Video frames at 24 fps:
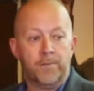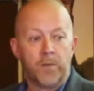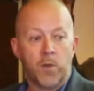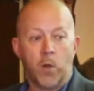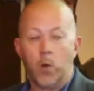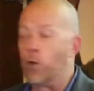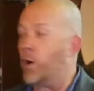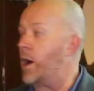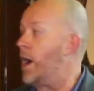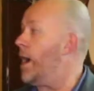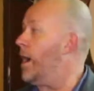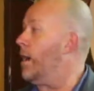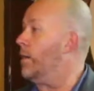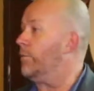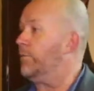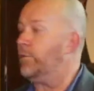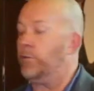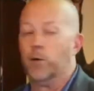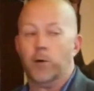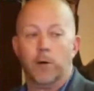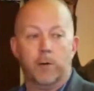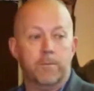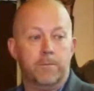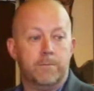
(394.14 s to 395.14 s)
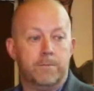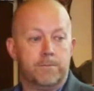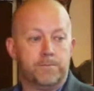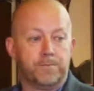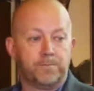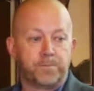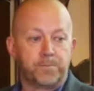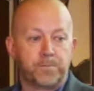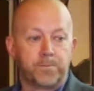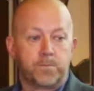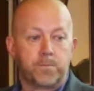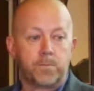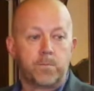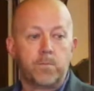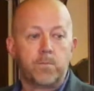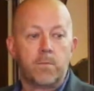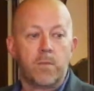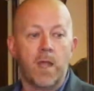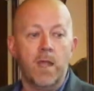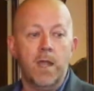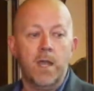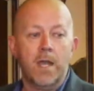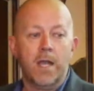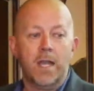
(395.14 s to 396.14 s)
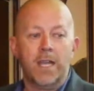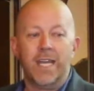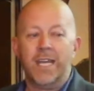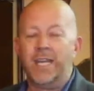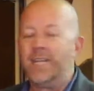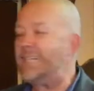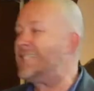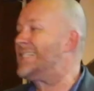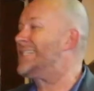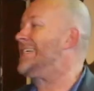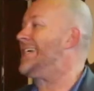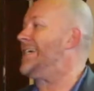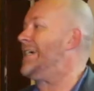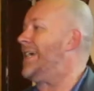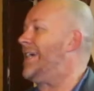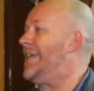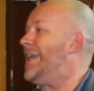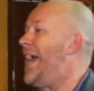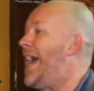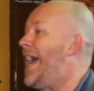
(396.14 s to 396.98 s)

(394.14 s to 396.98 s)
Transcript: or helpful? In, esse- in